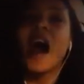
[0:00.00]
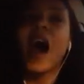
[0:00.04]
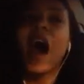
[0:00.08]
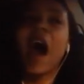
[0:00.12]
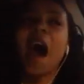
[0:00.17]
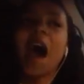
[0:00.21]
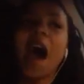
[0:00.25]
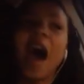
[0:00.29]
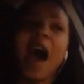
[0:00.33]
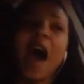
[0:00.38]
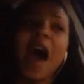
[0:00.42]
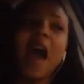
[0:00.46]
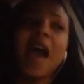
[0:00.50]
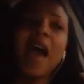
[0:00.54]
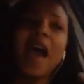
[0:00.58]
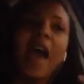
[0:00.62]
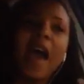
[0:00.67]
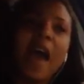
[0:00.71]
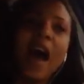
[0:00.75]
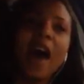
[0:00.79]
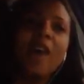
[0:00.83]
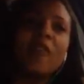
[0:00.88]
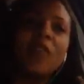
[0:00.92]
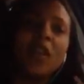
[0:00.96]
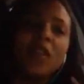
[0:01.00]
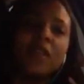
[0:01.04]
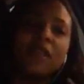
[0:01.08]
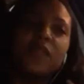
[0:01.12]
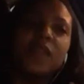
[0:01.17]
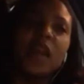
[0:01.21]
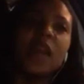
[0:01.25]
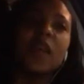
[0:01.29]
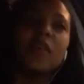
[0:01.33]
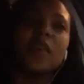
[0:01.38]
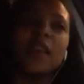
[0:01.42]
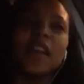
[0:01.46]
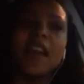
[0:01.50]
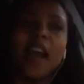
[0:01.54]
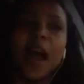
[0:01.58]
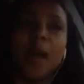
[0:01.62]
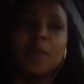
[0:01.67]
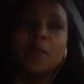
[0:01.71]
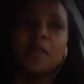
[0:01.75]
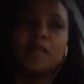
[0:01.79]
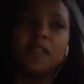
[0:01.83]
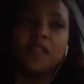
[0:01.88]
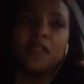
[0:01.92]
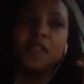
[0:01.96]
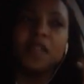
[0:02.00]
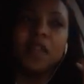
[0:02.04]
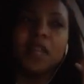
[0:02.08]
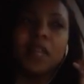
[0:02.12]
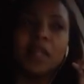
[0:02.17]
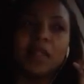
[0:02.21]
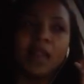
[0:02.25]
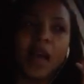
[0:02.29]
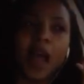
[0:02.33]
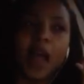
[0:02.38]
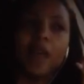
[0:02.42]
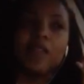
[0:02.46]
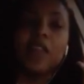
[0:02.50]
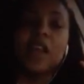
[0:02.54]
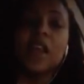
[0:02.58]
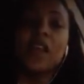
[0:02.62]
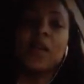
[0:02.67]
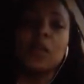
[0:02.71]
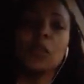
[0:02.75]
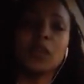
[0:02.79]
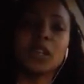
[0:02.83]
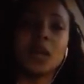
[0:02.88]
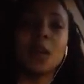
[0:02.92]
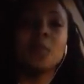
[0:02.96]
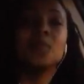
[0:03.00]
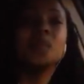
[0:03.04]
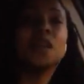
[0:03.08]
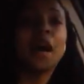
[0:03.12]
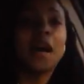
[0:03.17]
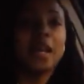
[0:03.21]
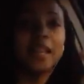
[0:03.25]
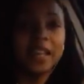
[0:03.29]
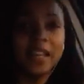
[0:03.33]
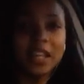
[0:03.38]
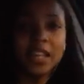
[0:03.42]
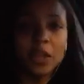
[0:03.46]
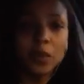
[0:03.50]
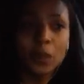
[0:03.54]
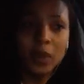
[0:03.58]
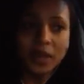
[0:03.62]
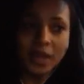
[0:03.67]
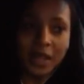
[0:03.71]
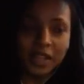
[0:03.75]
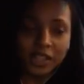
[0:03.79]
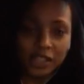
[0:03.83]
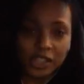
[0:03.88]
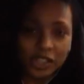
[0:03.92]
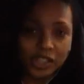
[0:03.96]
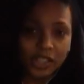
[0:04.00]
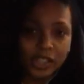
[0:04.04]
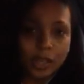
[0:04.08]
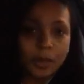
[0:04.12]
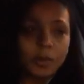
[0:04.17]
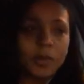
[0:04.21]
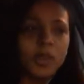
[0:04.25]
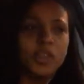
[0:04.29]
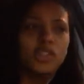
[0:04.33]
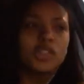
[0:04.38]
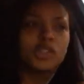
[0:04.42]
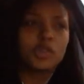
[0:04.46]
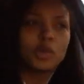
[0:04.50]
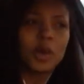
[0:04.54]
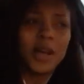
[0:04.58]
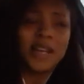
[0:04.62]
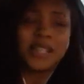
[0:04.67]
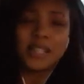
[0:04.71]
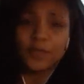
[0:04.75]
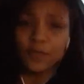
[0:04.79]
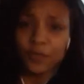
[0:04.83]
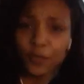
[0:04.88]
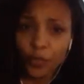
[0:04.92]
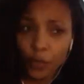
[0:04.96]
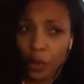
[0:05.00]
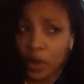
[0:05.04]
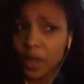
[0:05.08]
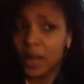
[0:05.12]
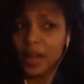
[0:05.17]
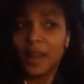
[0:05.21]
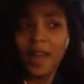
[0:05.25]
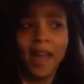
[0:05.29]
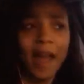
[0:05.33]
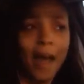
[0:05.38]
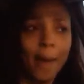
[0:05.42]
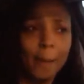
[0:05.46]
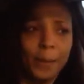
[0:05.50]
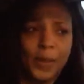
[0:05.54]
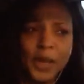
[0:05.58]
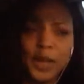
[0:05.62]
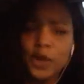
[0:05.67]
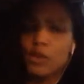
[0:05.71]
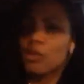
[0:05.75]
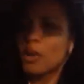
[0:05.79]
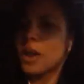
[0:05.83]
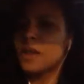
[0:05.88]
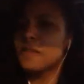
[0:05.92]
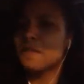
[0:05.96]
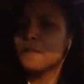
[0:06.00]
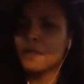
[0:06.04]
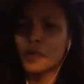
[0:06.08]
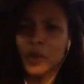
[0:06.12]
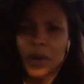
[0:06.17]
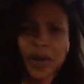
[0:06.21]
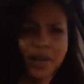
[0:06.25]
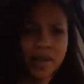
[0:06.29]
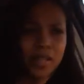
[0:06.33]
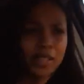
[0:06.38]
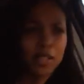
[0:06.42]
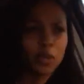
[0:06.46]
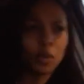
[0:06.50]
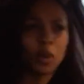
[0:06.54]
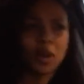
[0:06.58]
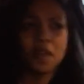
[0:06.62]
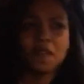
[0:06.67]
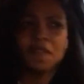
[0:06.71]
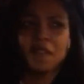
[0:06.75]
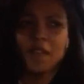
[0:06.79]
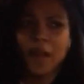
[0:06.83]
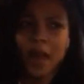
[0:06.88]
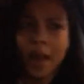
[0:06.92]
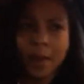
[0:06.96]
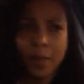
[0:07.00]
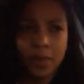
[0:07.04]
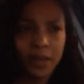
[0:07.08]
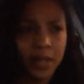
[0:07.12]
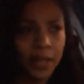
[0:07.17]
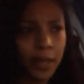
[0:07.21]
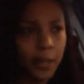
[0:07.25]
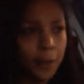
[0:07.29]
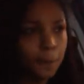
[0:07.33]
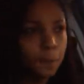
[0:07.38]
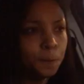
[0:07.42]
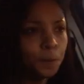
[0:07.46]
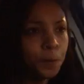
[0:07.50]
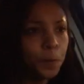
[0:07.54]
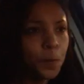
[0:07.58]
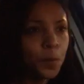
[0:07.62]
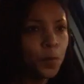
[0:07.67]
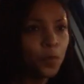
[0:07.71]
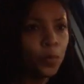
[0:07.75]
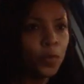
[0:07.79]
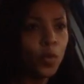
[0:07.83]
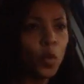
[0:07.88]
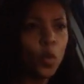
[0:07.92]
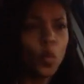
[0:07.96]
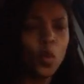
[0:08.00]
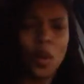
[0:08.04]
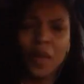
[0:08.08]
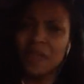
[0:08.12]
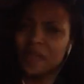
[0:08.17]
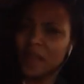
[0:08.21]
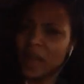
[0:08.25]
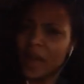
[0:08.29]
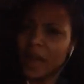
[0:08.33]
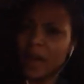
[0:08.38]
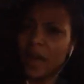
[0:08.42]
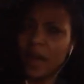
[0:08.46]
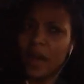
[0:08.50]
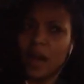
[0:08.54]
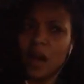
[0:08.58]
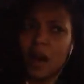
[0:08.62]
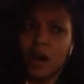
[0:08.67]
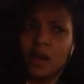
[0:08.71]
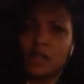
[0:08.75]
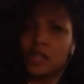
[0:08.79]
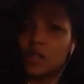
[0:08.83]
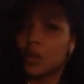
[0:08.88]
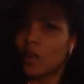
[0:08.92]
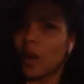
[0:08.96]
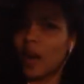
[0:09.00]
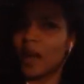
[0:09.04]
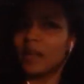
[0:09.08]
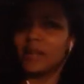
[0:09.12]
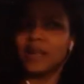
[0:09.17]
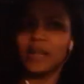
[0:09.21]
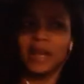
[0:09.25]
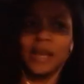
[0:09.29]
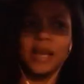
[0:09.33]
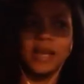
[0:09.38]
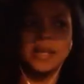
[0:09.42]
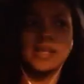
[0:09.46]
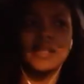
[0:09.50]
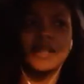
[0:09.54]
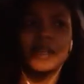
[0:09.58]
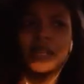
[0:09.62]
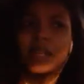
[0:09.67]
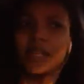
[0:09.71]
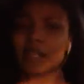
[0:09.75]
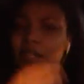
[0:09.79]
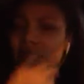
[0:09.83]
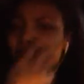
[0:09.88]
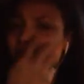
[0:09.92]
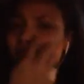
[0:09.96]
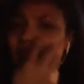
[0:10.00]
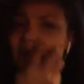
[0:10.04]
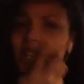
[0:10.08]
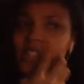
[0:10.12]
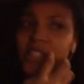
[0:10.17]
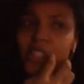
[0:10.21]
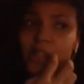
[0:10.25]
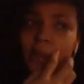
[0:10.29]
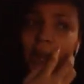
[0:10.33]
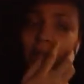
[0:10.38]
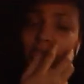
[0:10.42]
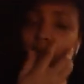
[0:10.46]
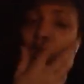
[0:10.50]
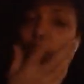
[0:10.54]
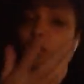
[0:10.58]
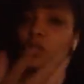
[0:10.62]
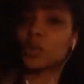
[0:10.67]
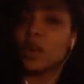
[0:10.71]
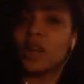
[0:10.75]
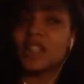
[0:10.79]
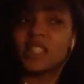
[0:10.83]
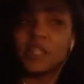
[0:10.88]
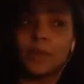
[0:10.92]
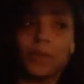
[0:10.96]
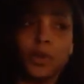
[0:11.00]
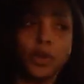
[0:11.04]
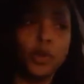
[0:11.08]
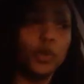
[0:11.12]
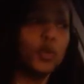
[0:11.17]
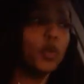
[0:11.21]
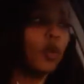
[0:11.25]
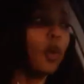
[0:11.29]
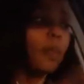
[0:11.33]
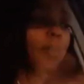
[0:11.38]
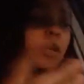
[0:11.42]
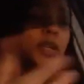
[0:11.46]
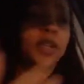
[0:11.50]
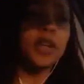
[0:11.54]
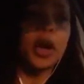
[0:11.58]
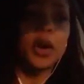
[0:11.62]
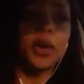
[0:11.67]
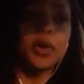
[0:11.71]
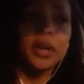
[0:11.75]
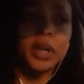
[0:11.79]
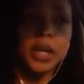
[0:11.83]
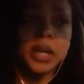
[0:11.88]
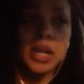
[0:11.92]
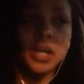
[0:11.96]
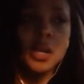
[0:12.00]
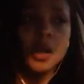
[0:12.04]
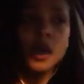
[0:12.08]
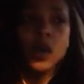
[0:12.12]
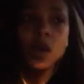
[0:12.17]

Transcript: I have a very happy, fulfilling life when I'm not in a relationship, stress free, happy, great friends, great family. What the hell do I need to get into a relationship and you stressing me, you doing me dirty,